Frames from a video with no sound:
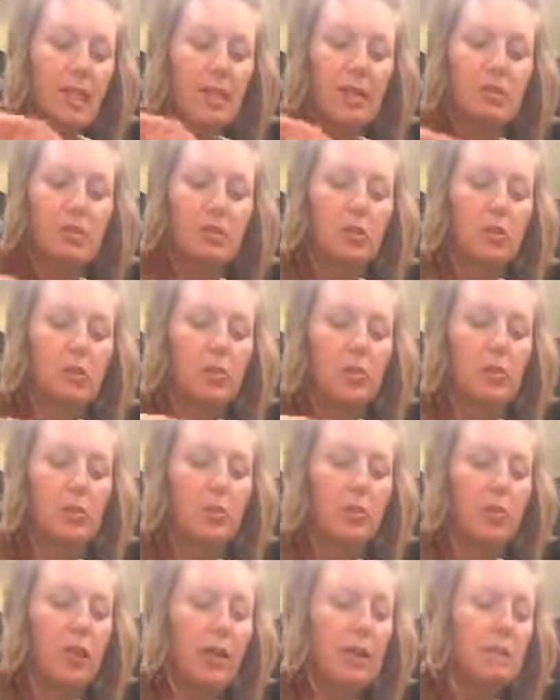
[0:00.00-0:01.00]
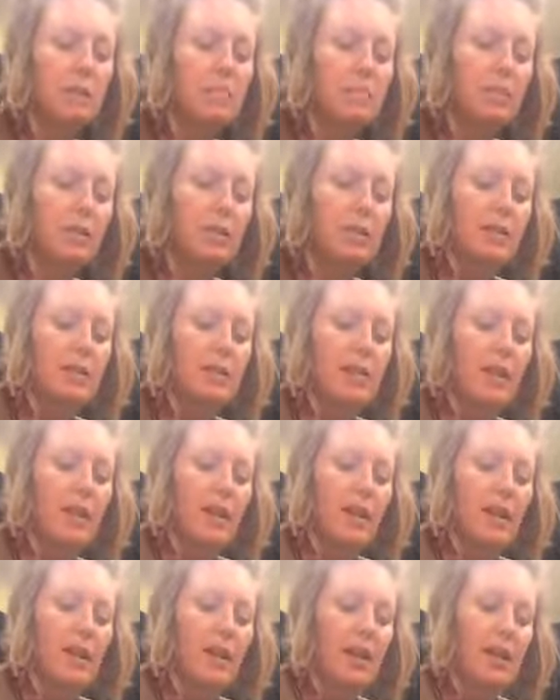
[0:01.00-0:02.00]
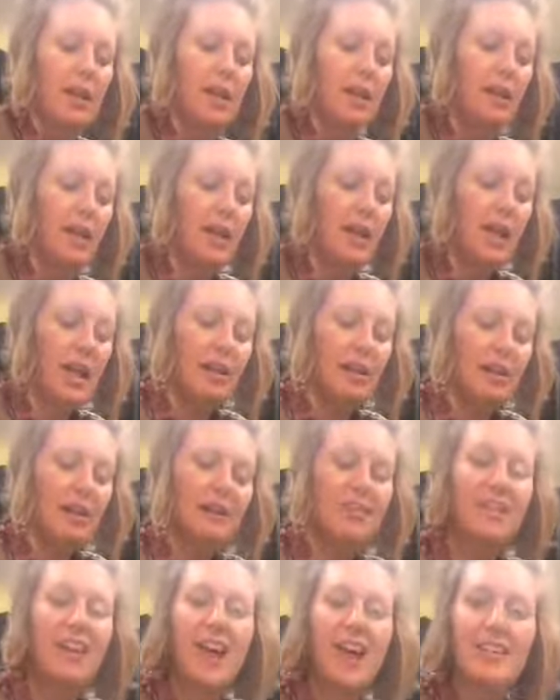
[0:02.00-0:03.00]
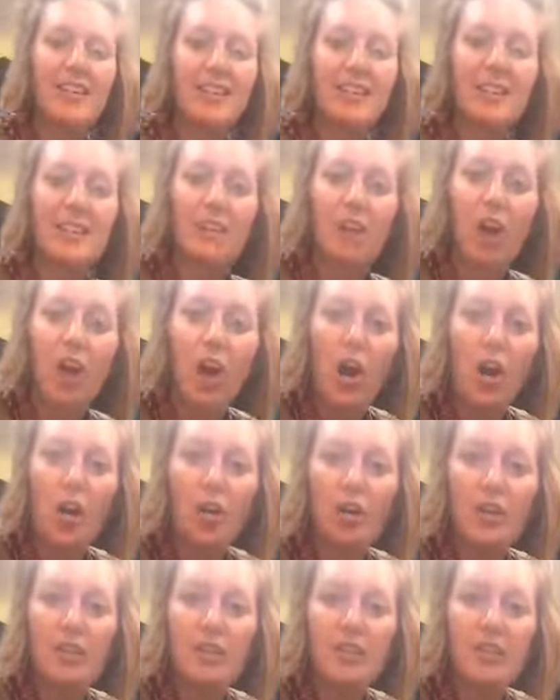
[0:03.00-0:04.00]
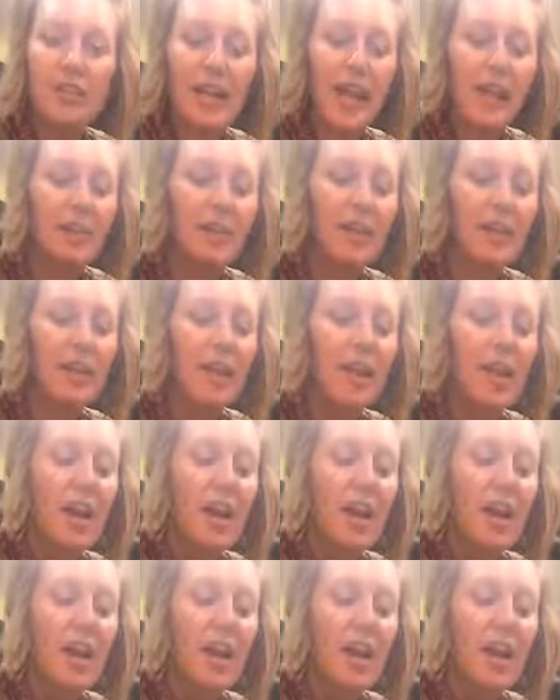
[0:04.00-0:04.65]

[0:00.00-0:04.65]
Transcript: had cooked up already. And a nice hearty salad.